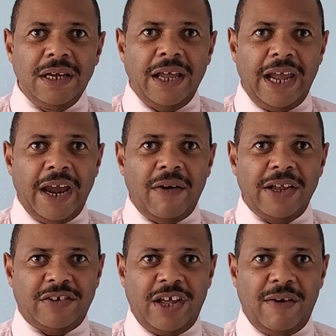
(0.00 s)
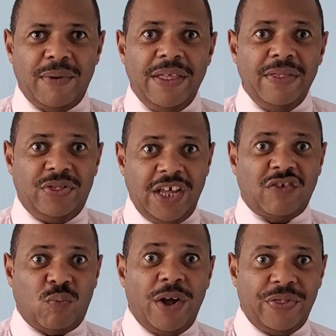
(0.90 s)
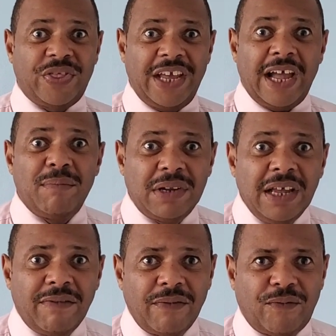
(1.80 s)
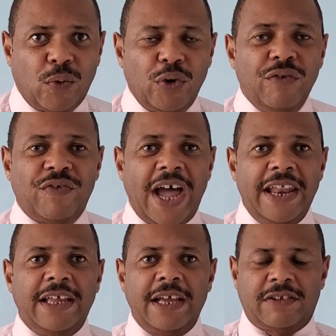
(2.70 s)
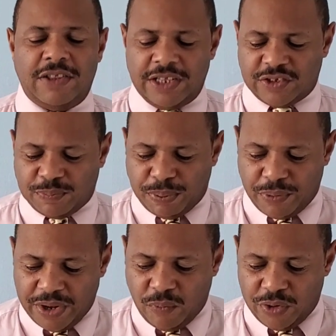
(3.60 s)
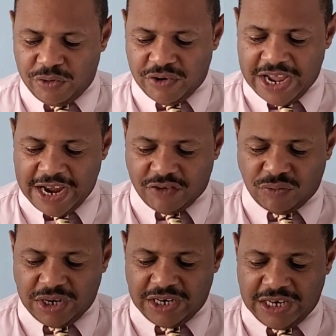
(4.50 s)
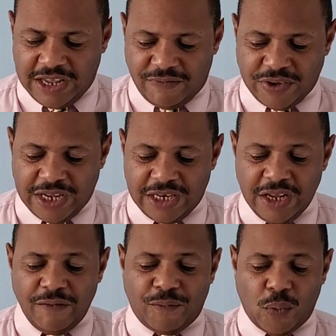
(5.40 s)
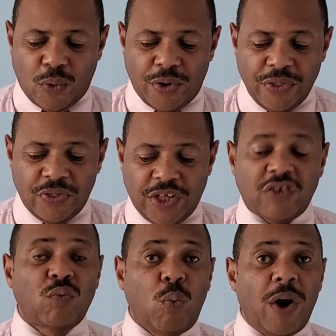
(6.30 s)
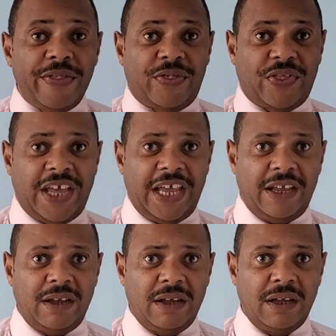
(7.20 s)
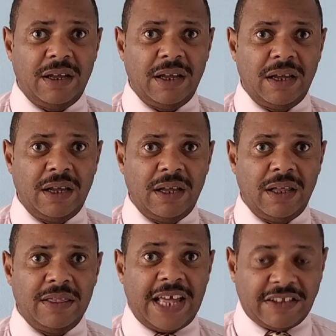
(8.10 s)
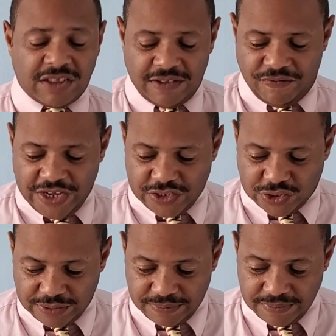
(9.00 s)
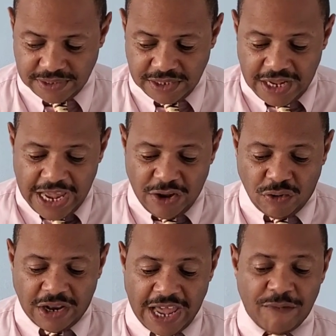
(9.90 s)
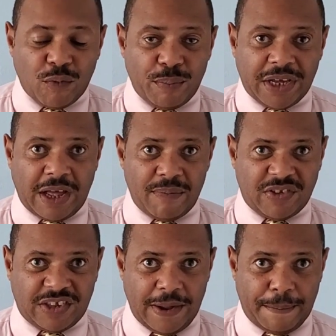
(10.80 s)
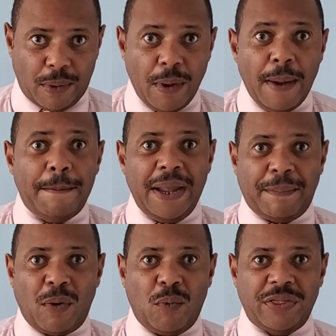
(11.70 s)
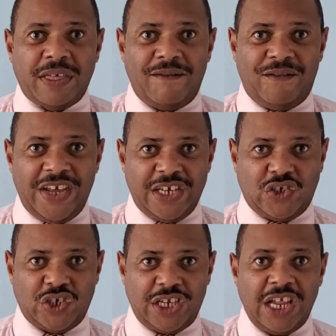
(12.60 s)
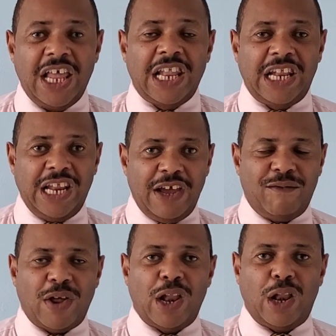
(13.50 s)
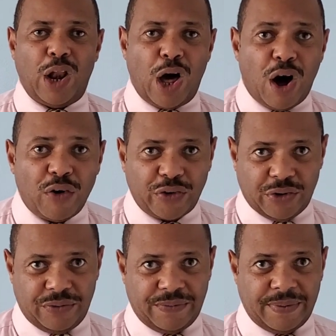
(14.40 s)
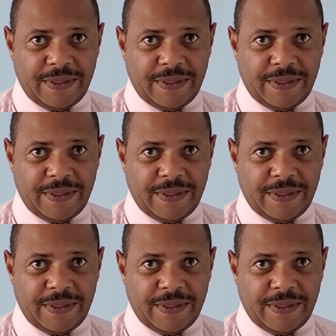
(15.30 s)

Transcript: Harriet Tubman, this one thing I'm living for. You've got to get to this point where you're actually living for this one thing. That's the vision. And your life will become simple. People with a vision live longer.